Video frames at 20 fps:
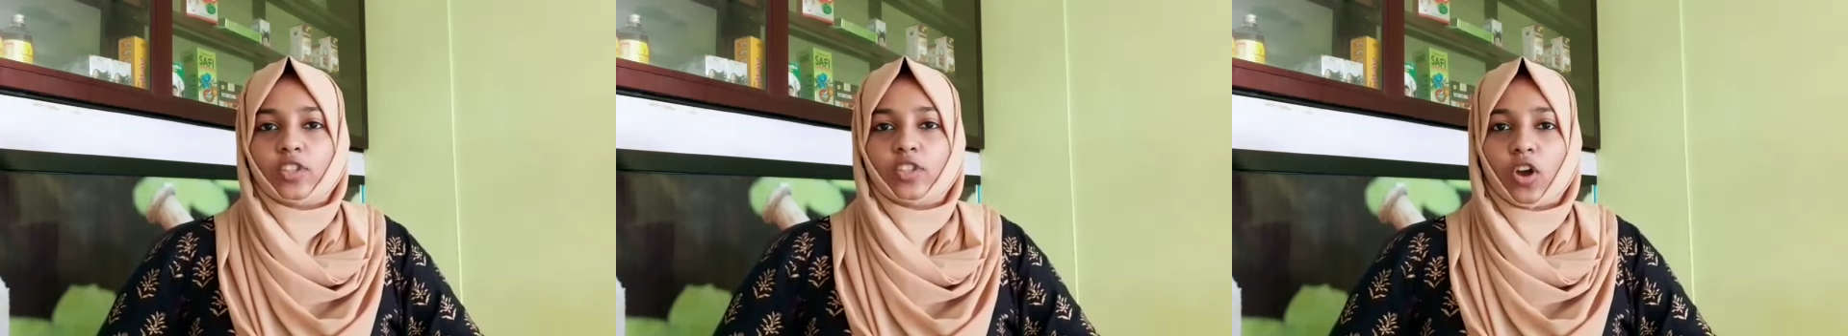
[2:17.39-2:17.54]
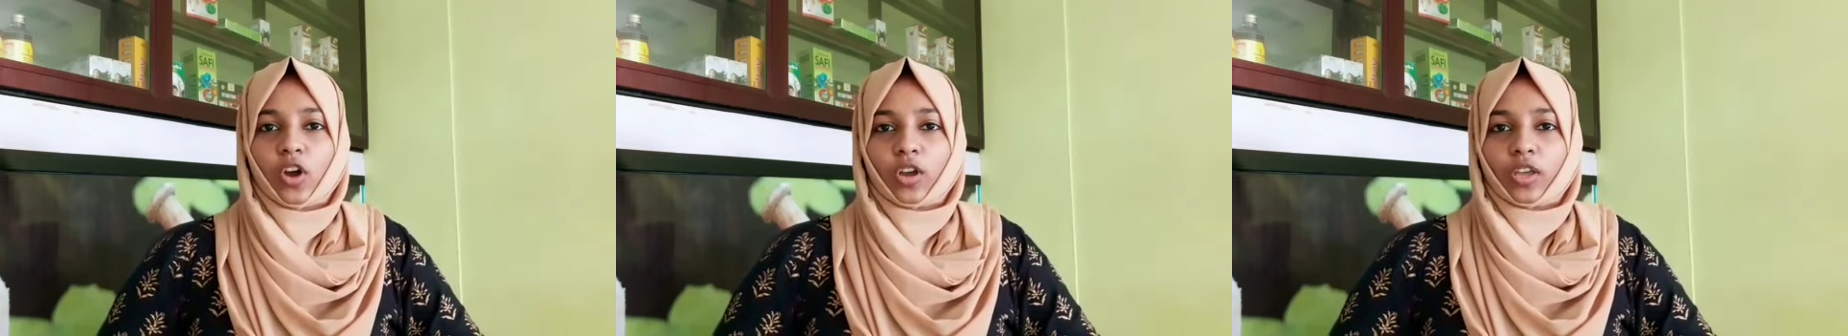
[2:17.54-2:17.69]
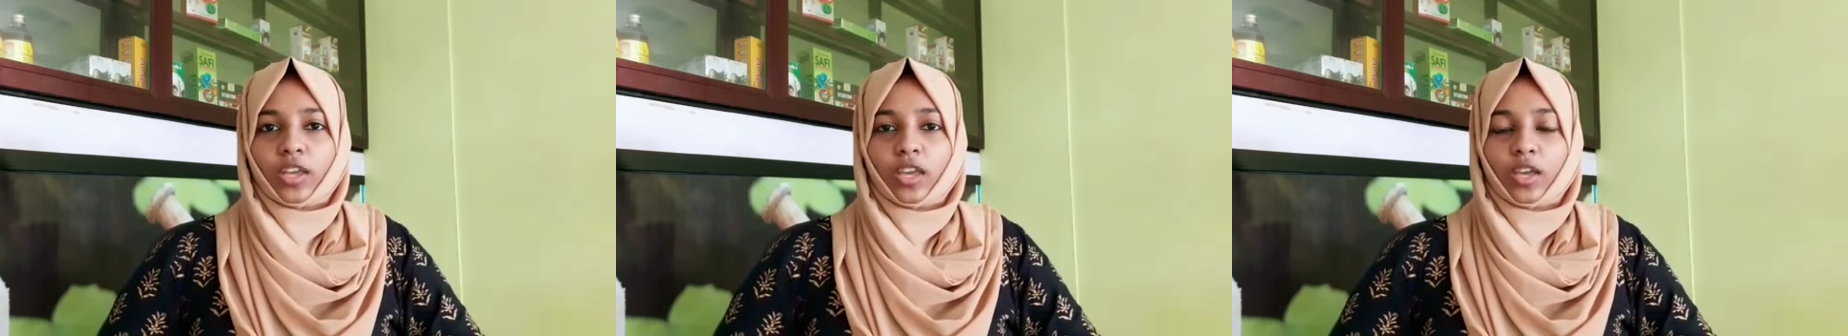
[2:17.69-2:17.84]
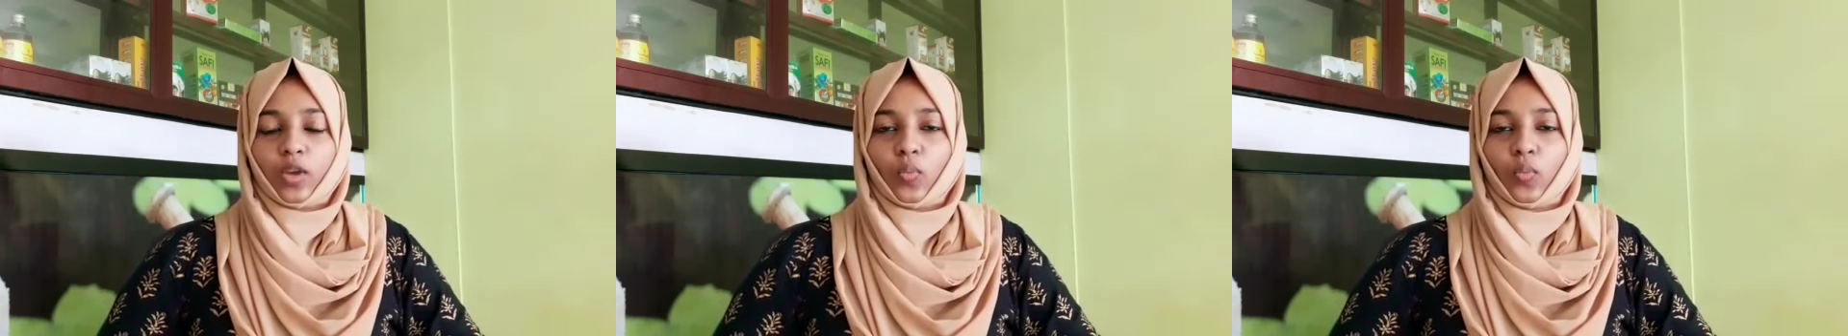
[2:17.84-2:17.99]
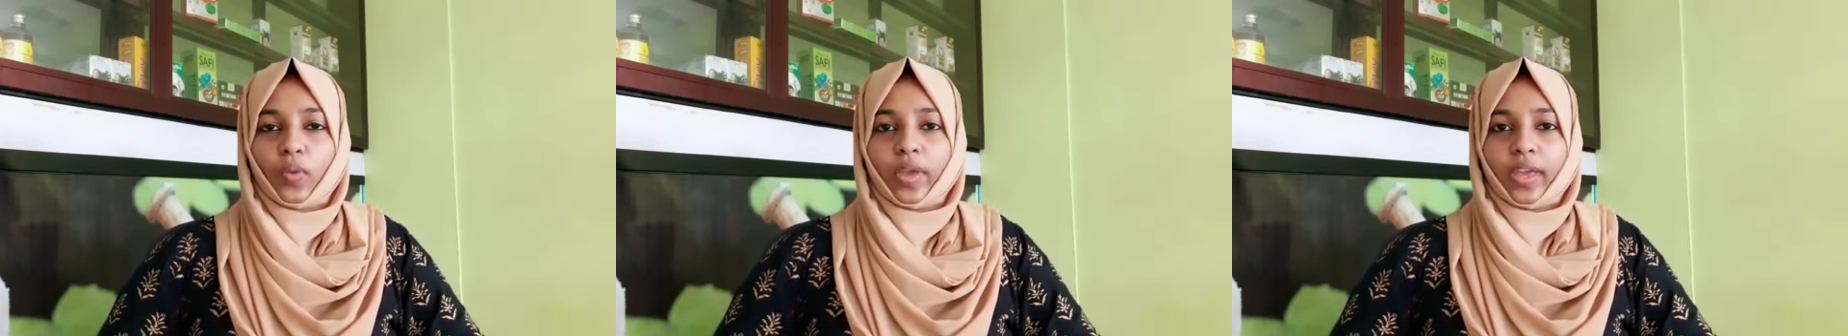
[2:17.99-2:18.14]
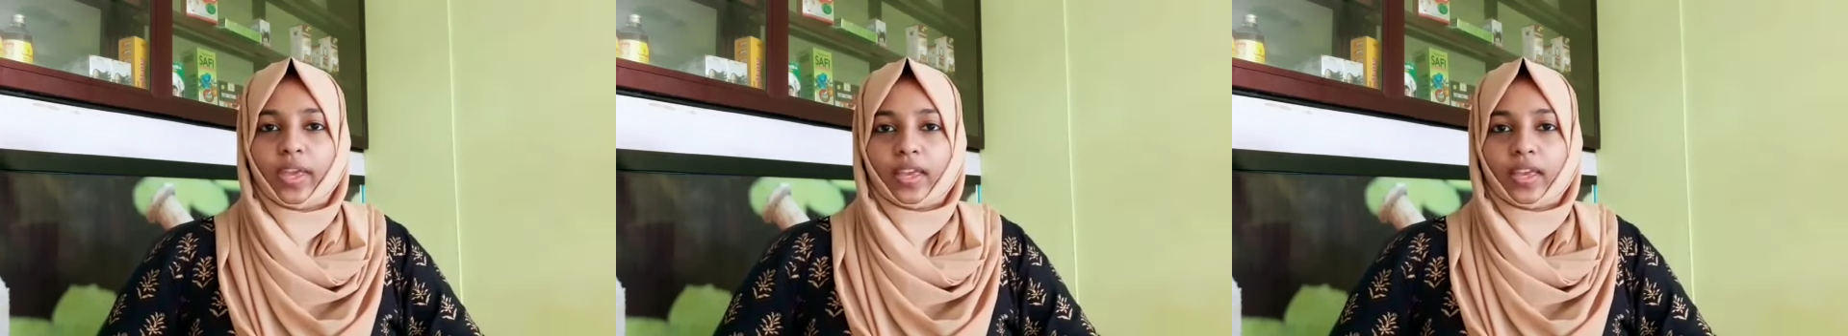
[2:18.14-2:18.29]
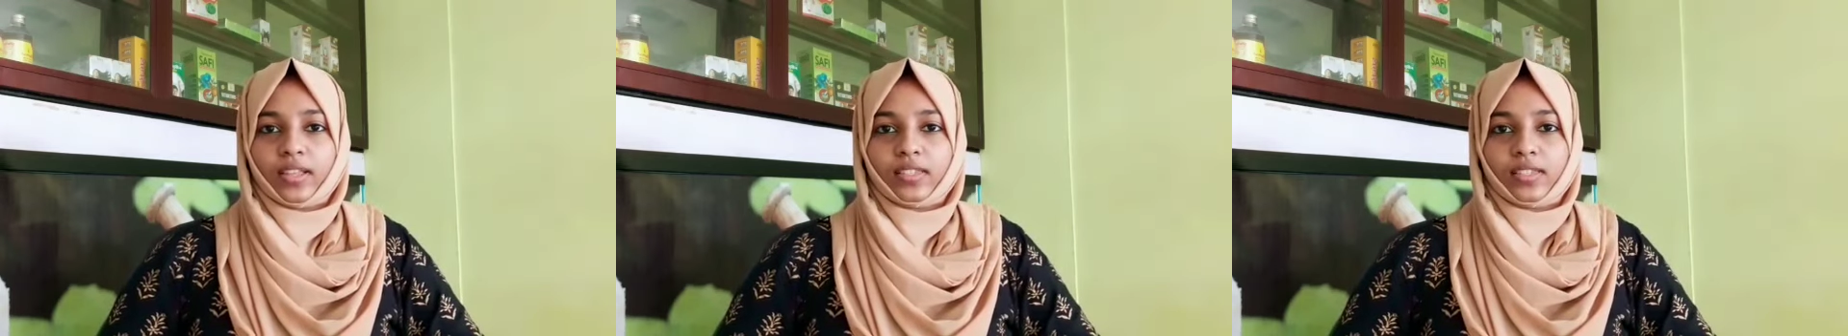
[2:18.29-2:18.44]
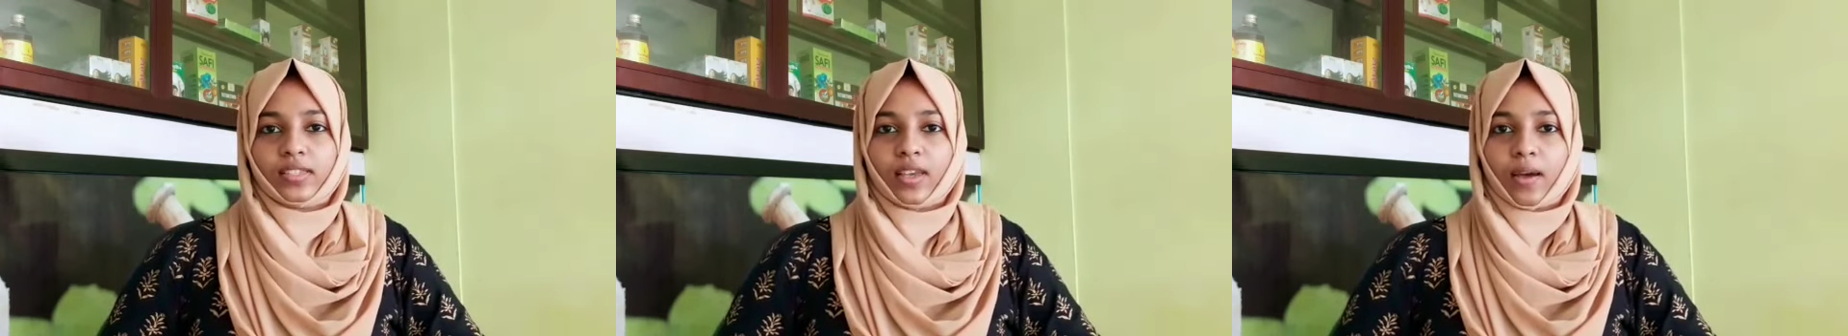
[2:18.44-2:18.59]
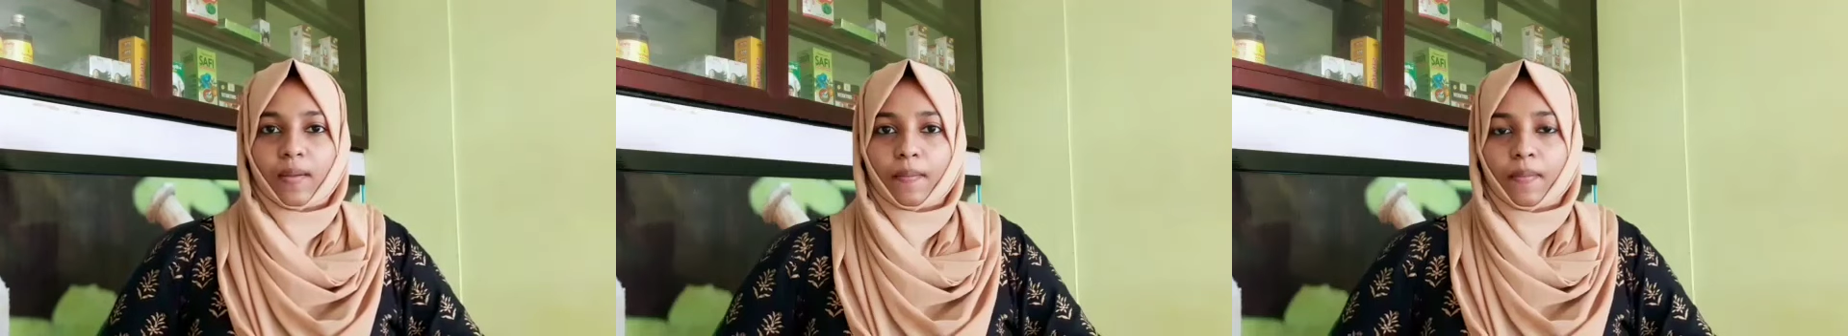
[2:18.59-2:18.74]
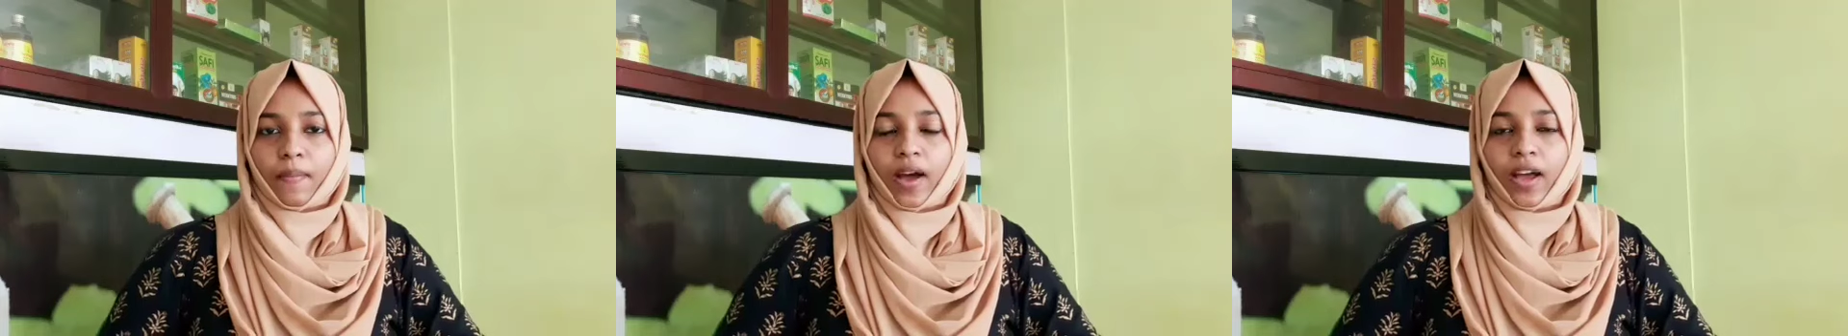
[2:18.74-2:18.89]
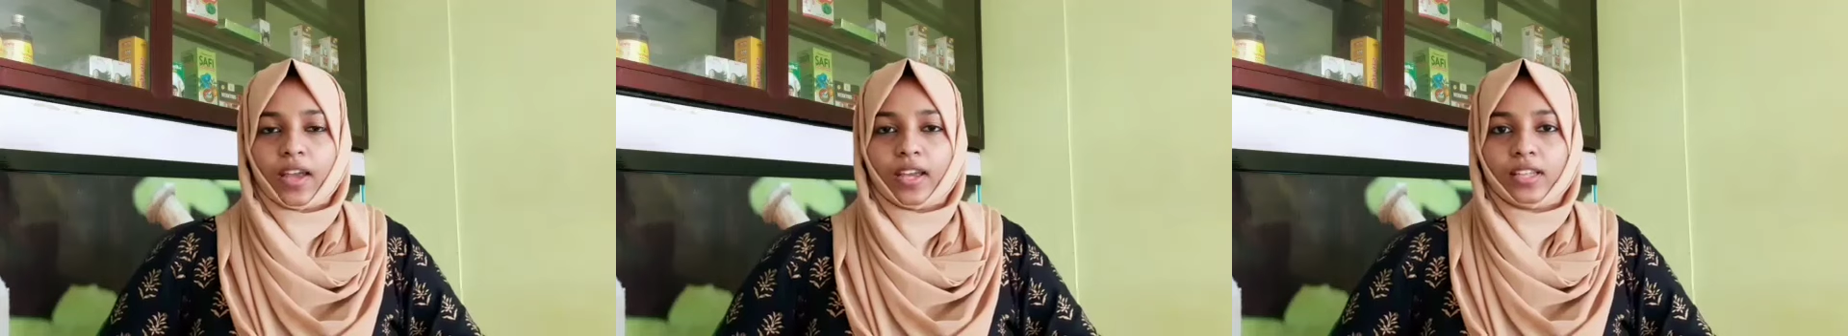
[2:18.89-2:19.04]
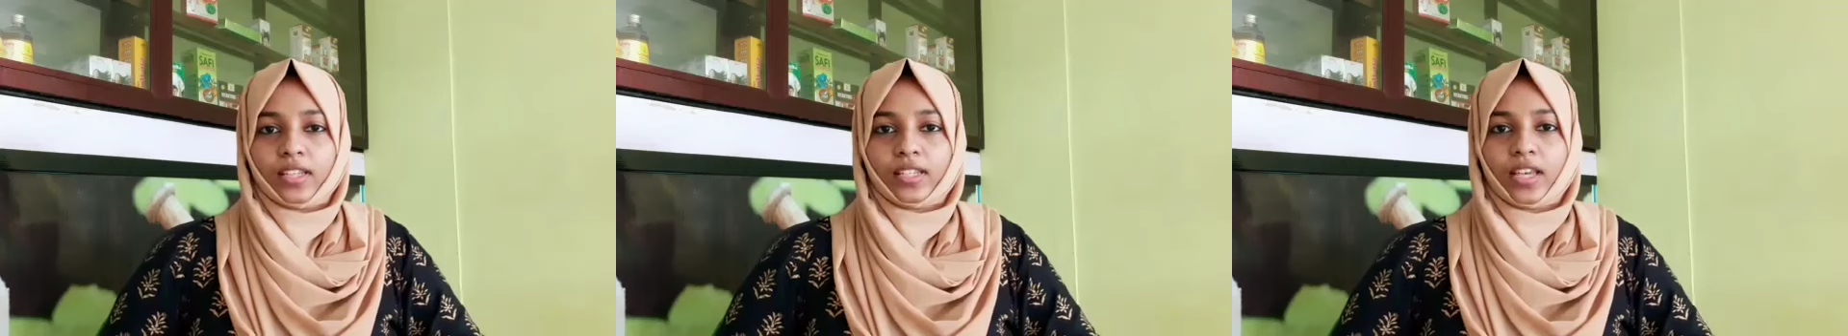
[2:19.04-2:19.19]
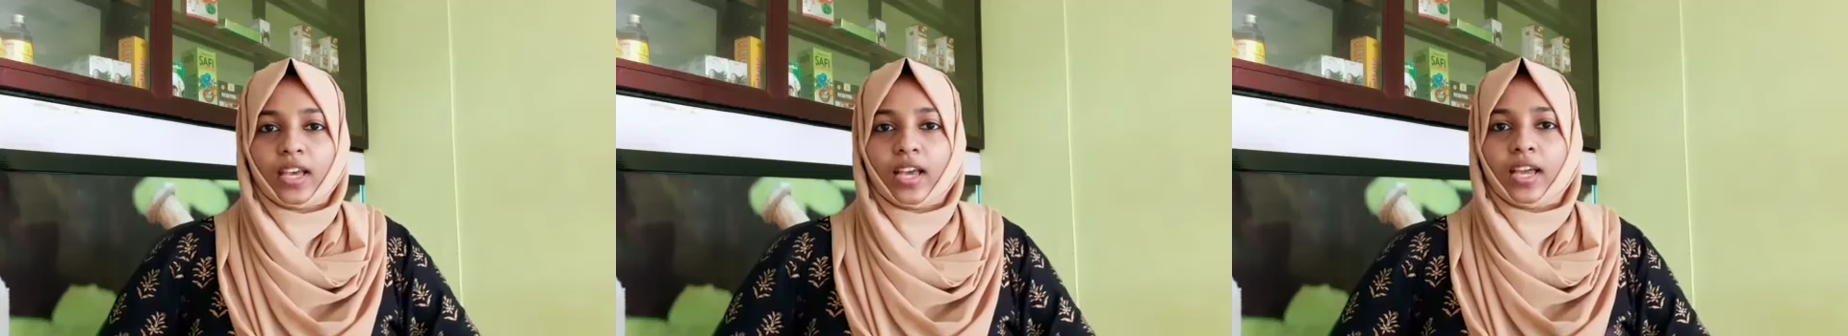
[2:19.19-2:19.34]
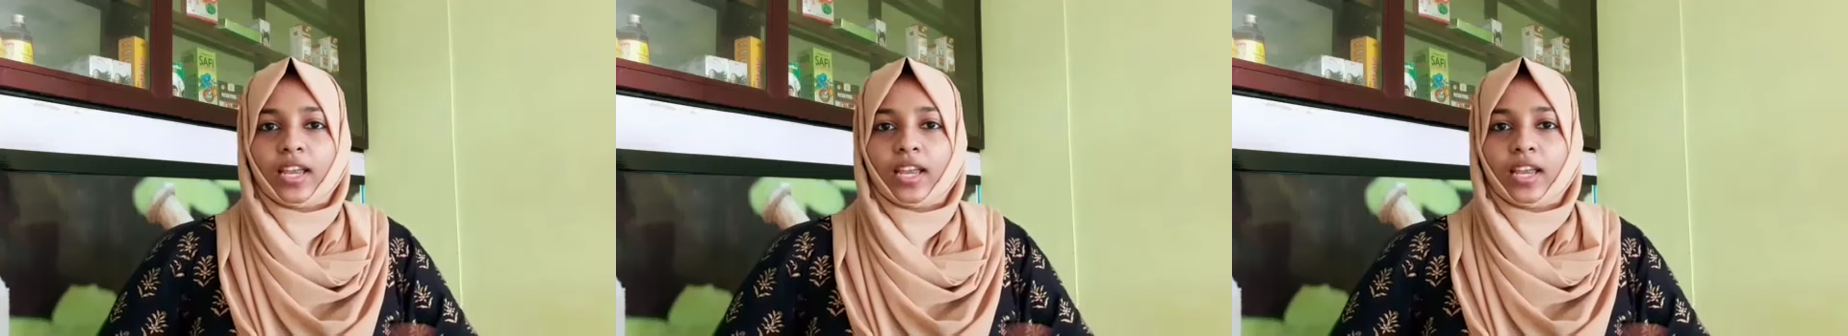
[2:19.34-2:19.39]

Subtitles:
talking weakens our mind.